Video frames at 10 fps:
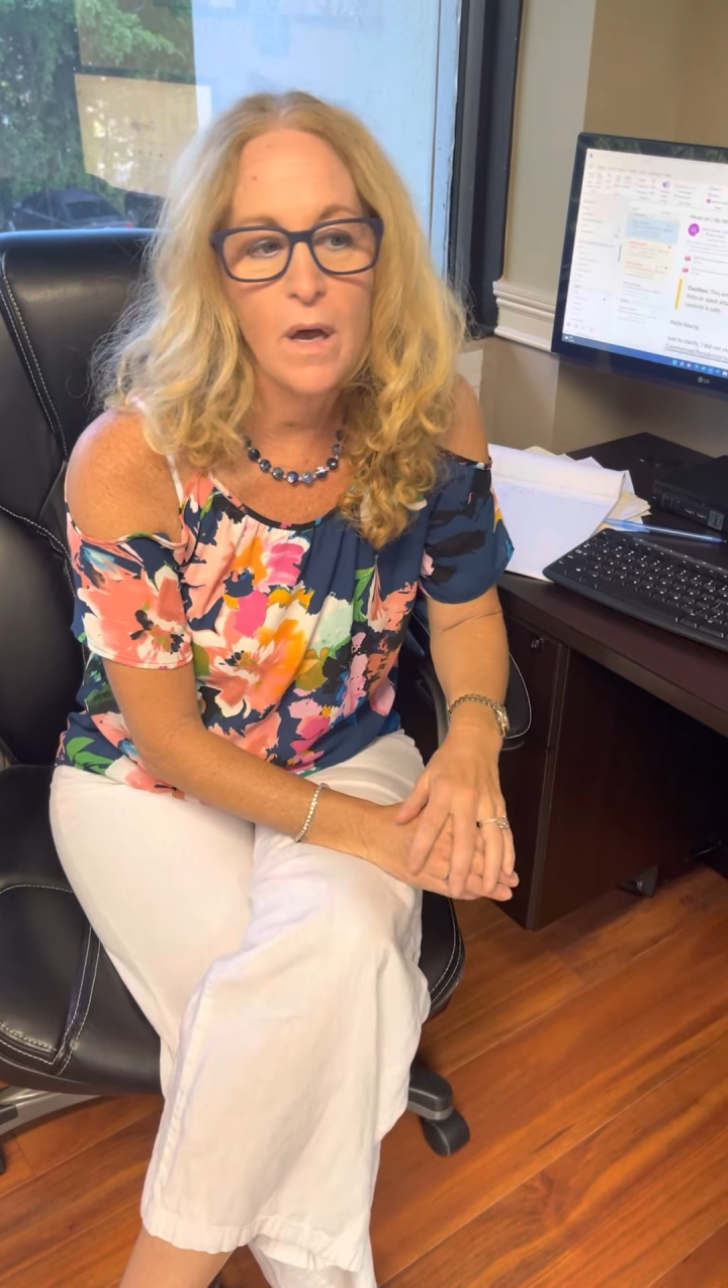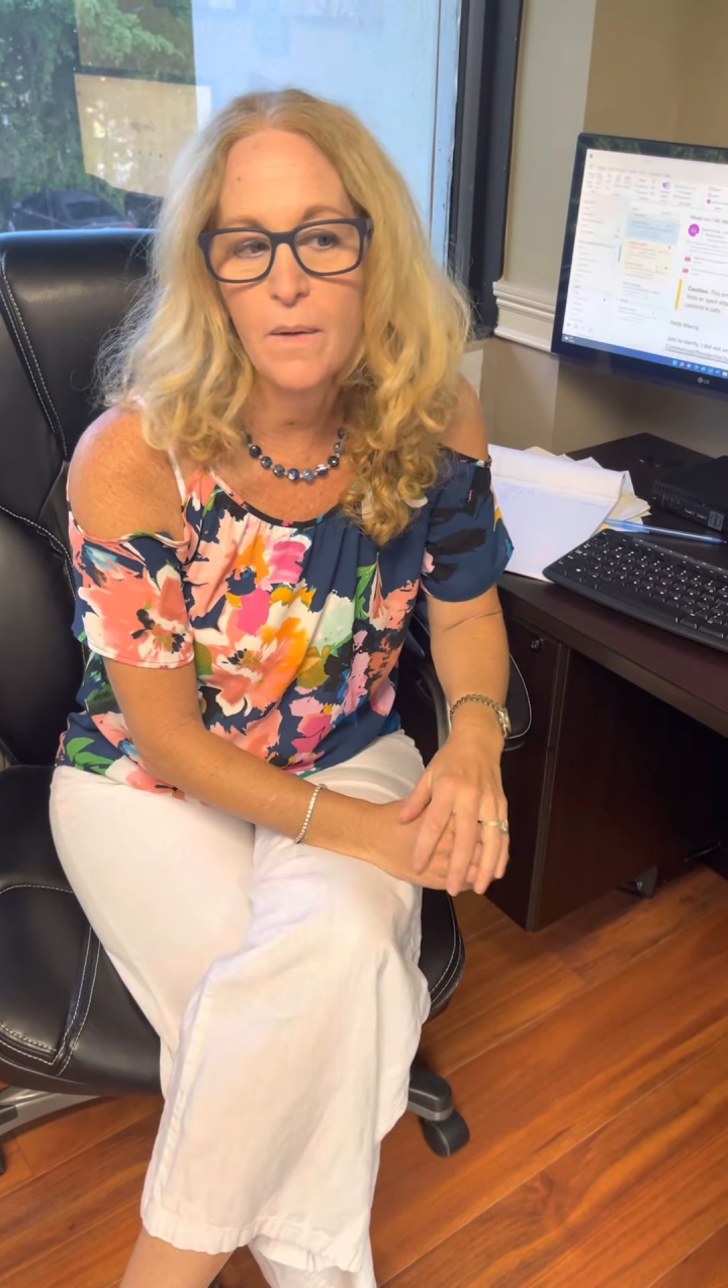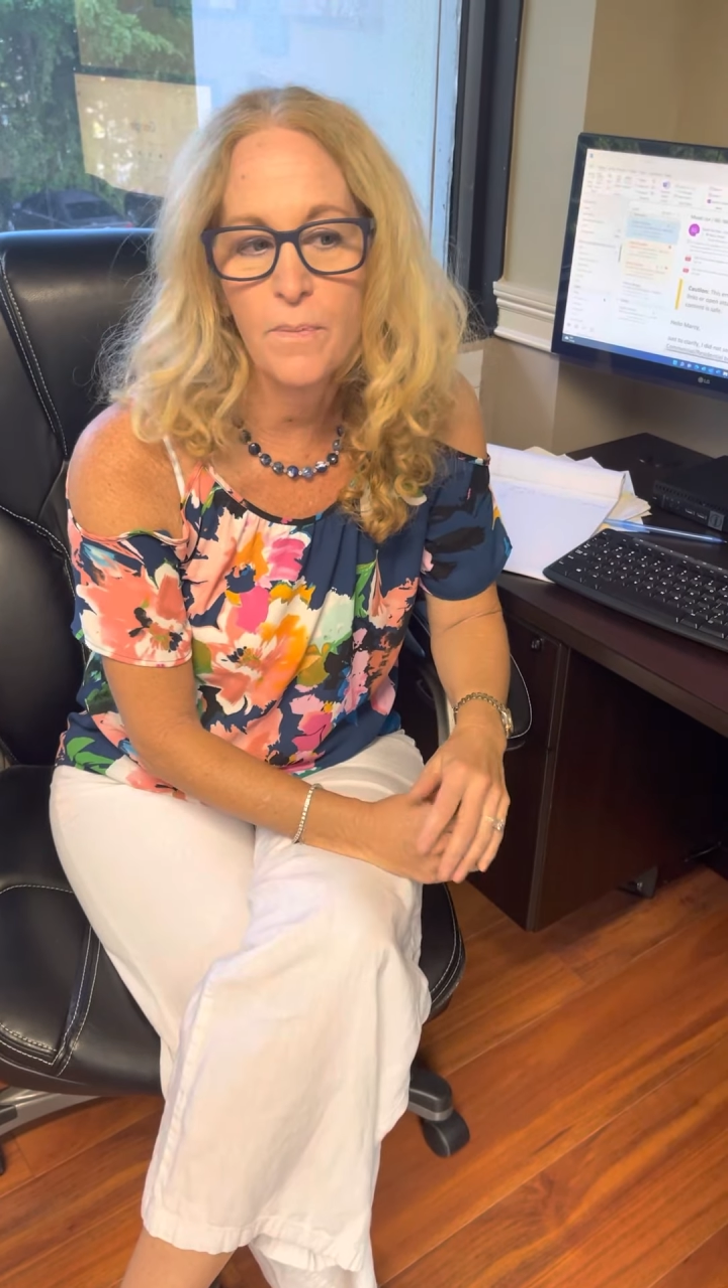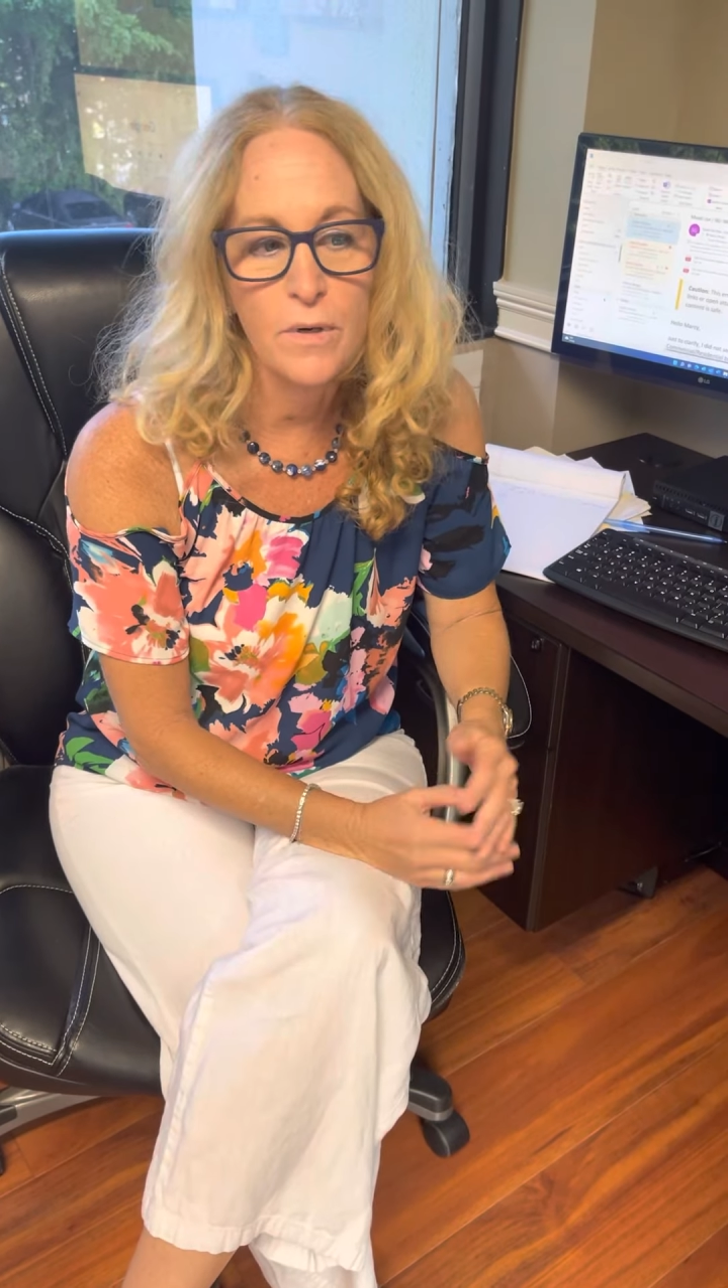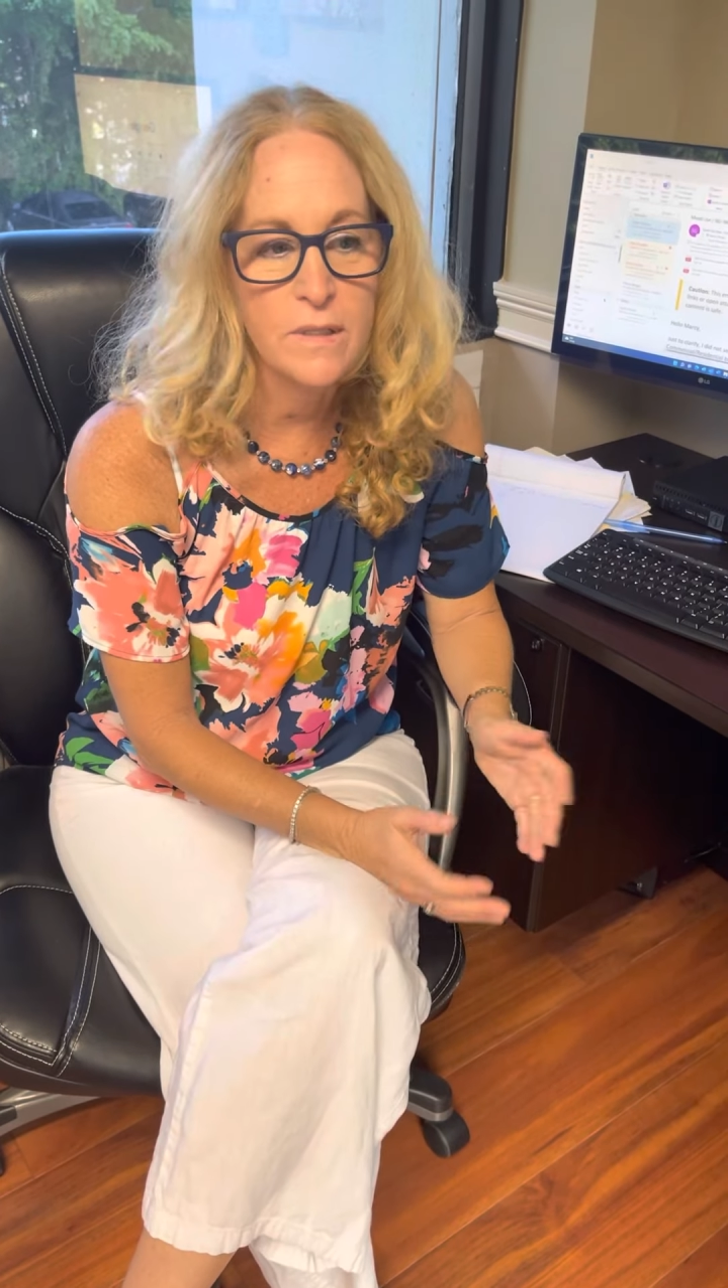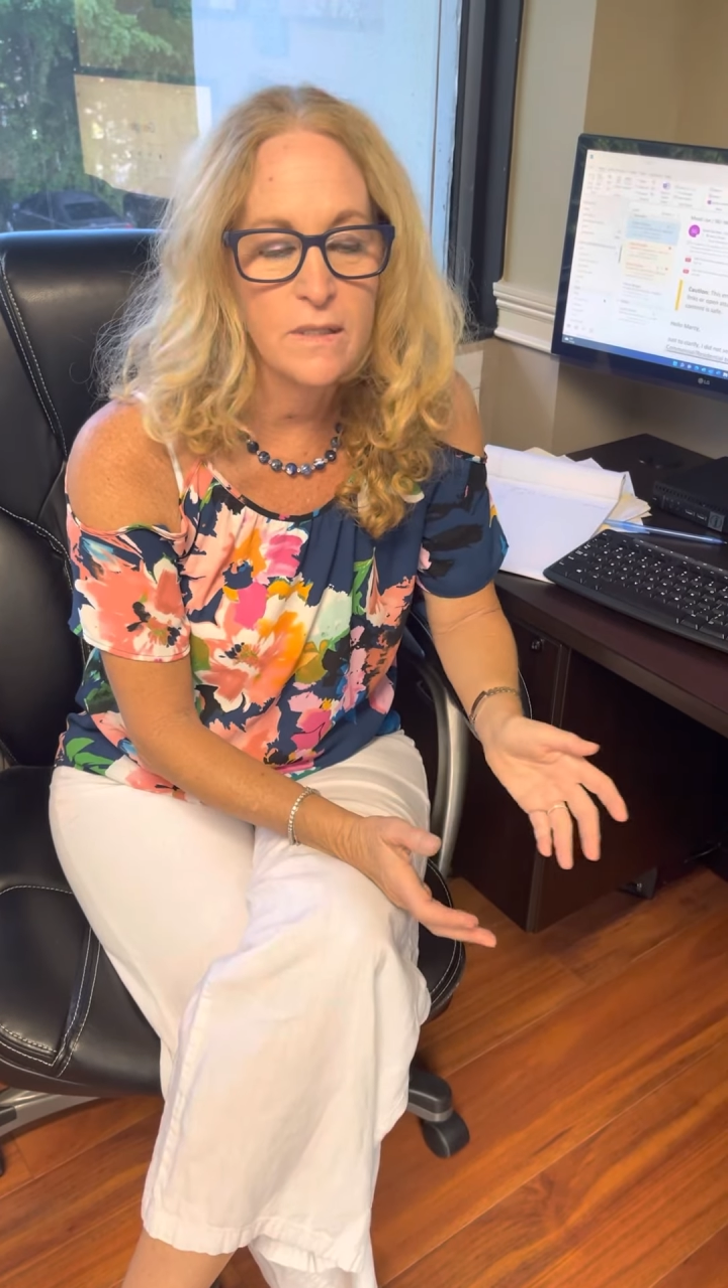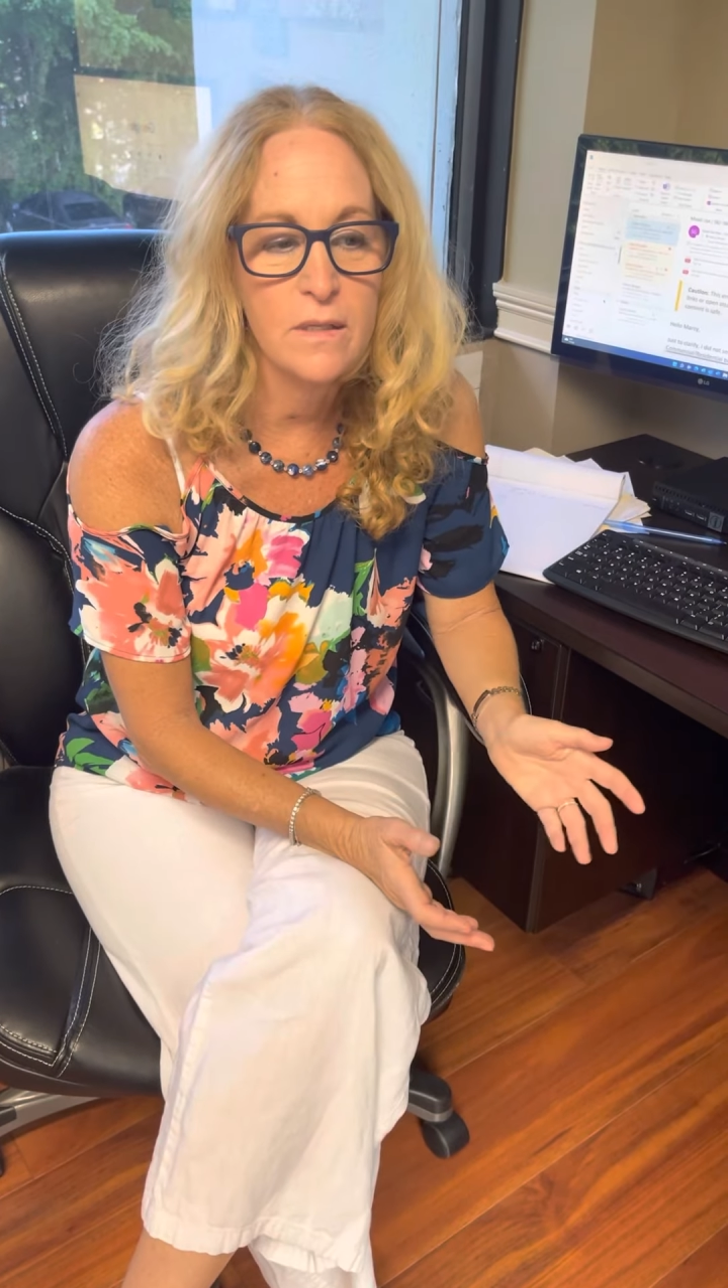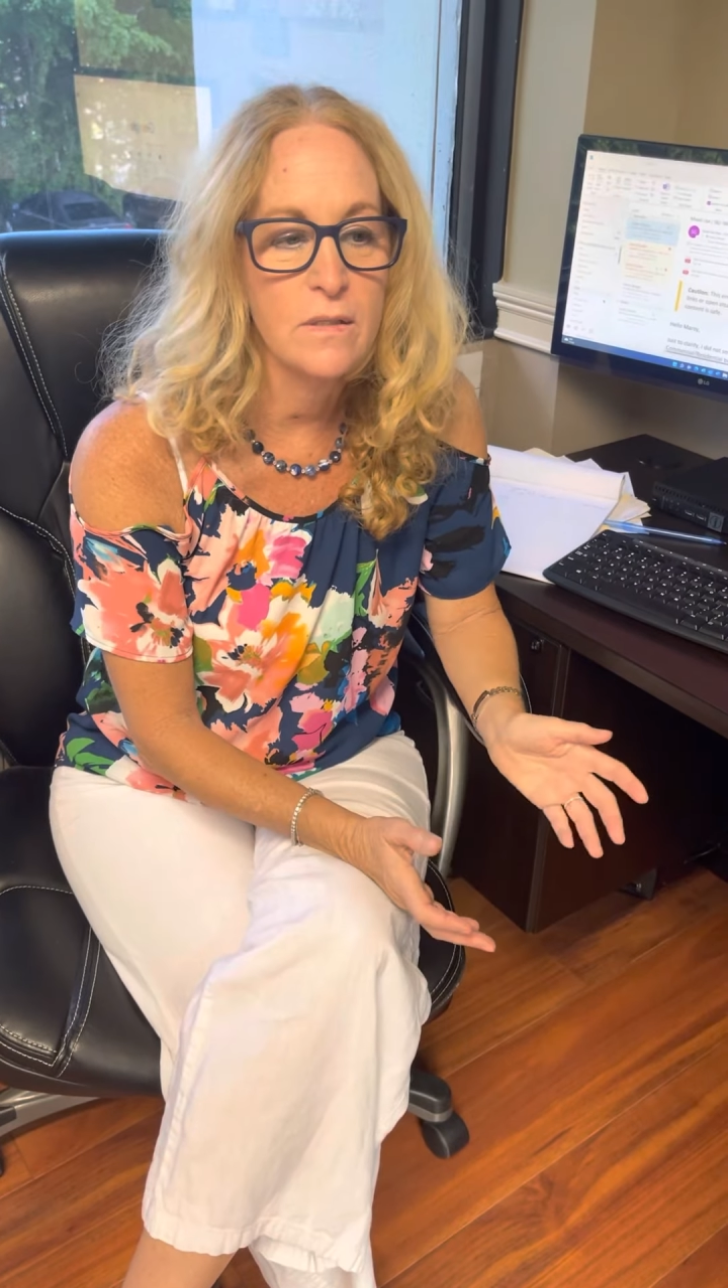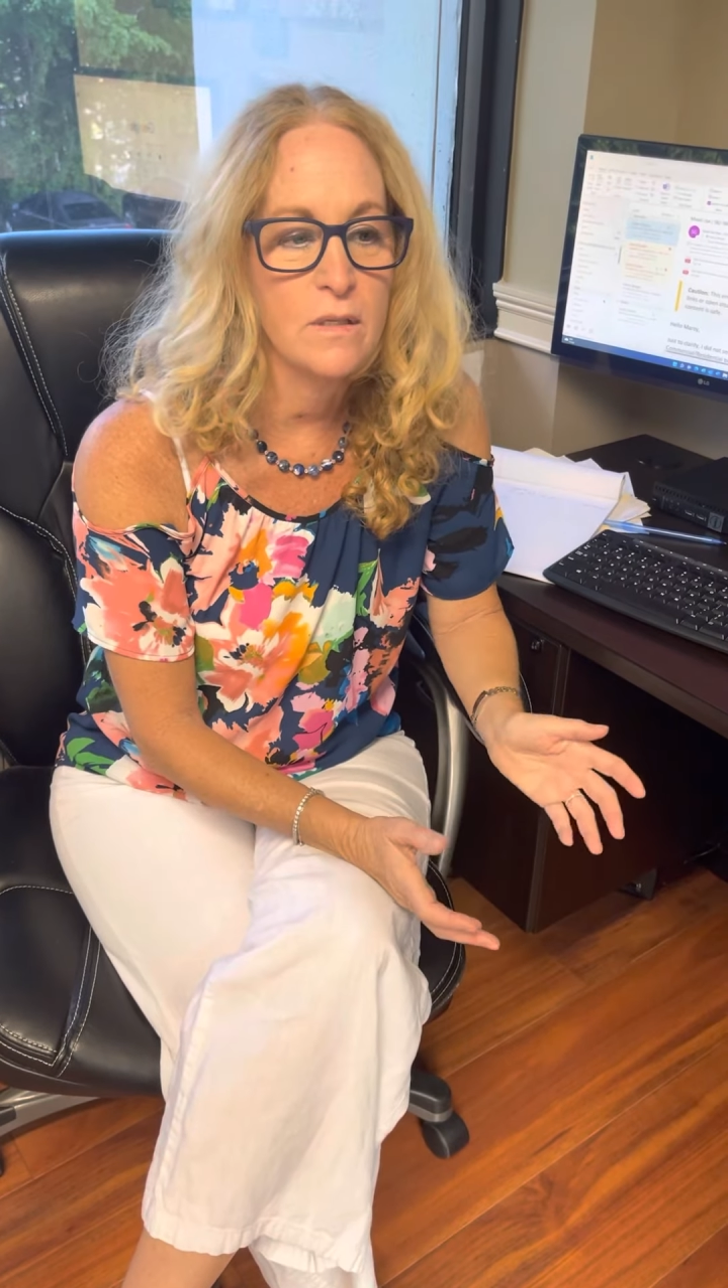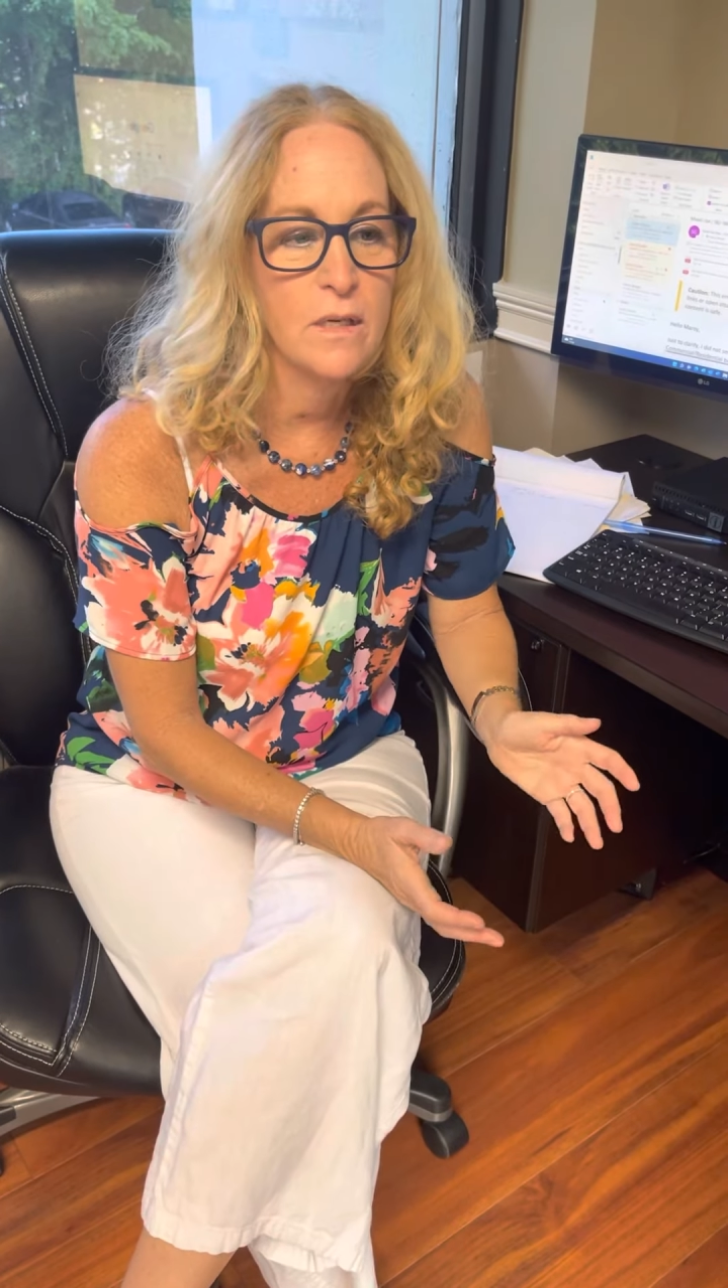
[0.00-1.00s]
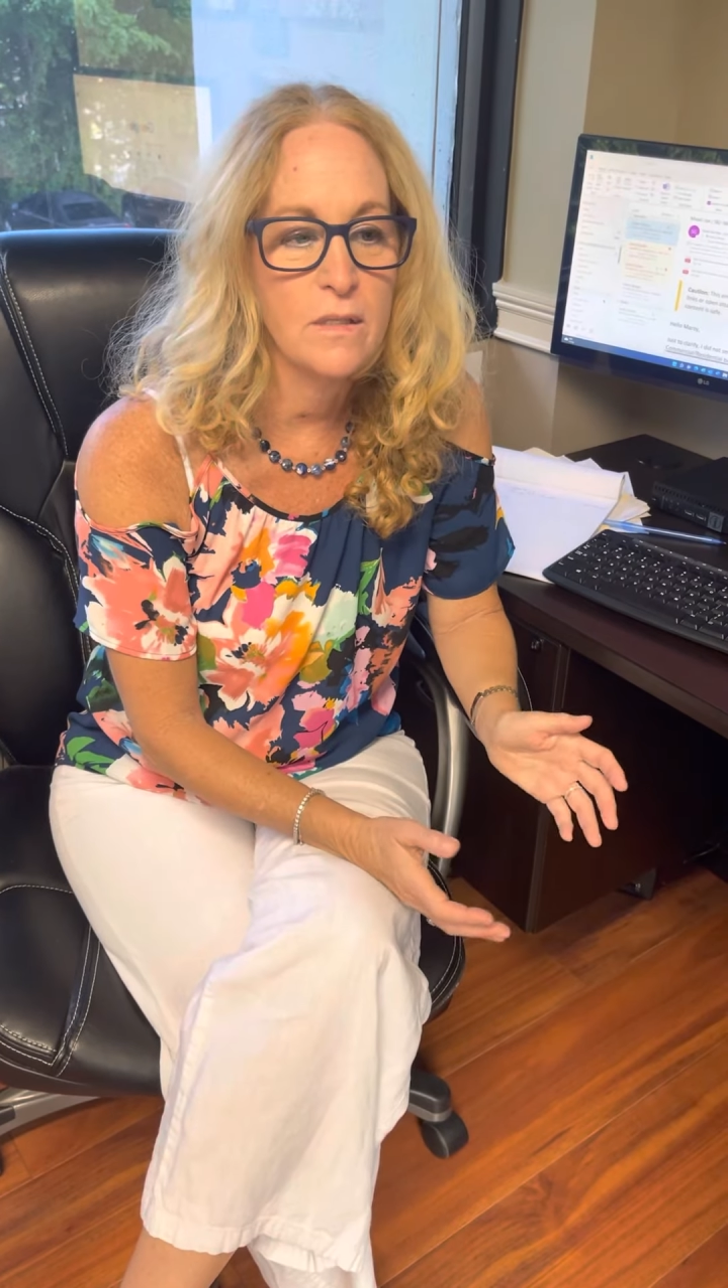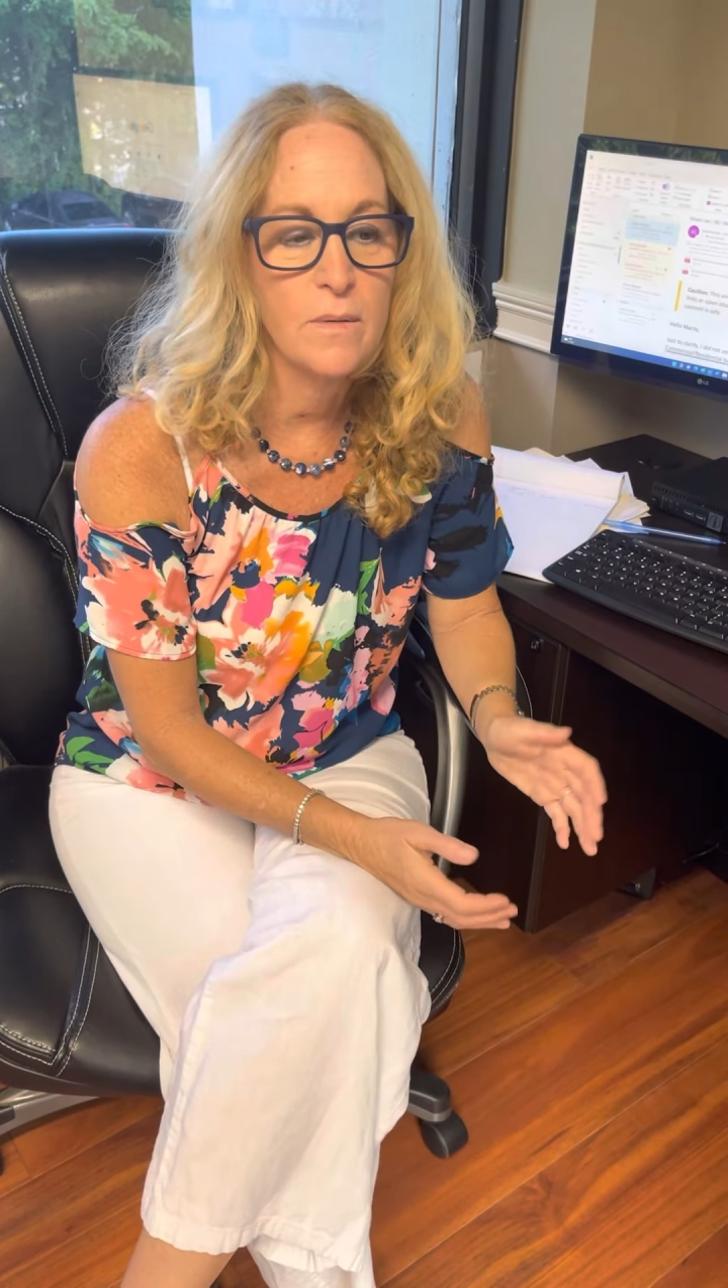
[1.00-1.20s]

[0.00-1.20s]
a person is looking